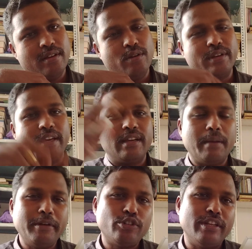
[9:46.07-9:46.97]
Okay,
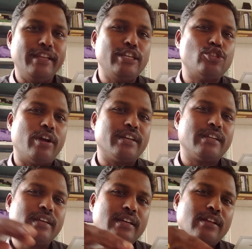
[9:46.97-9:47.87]
coming to the knee joint,
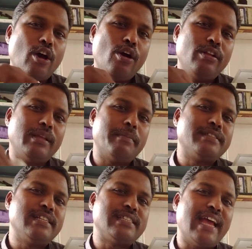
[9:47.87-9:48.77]
all the
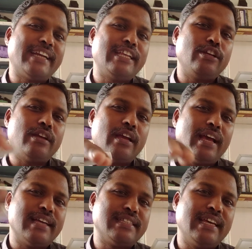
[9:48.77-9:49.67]
muscles acting
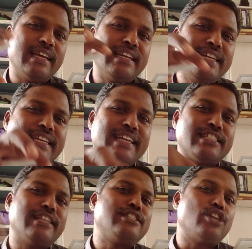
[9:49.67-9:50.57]
as a knee
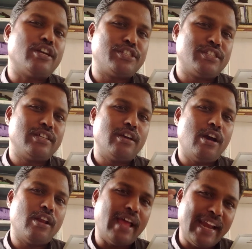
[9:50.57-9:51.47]
extensors
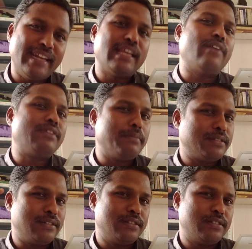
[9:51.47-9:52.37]
are anti-gravity
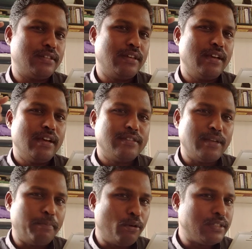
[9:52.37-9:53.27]
muscles.
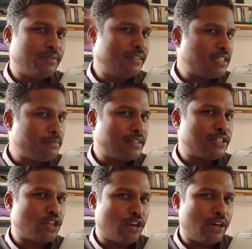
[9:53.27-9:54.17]
Suppose if these
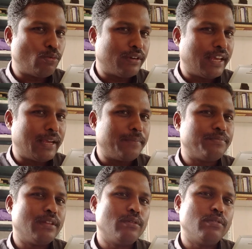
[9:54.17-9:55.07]
muscles are not working,
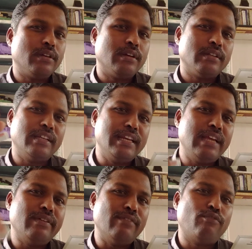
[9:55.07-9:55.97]
The
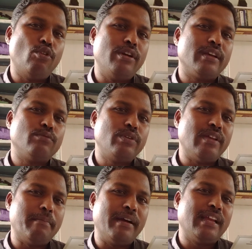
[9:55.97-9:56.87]
knee will fold, we
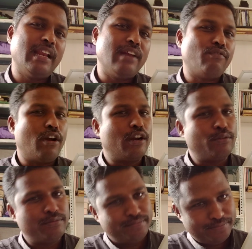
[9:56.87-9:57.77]
will buckle and fall
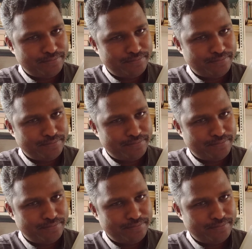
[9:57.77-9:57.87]
down.